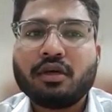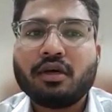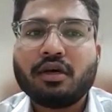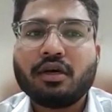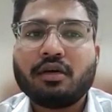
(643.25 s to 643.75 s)

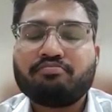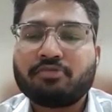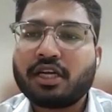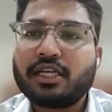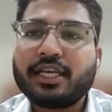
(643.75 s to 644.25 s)

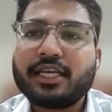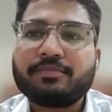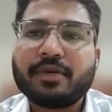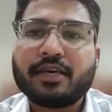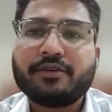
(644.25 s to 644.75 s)
30
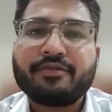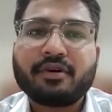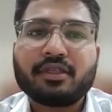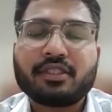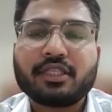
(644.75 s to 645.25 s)
SPF
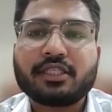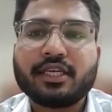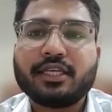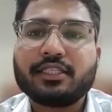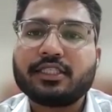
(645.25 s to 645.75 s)

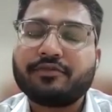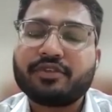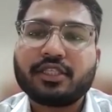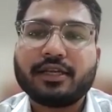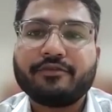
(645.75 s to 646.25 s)
sunscreen is
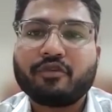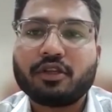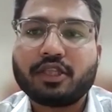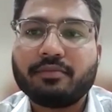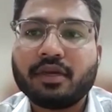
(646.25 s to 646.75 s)
sufficient
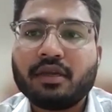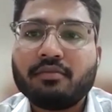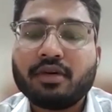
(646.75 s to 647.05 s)
for them,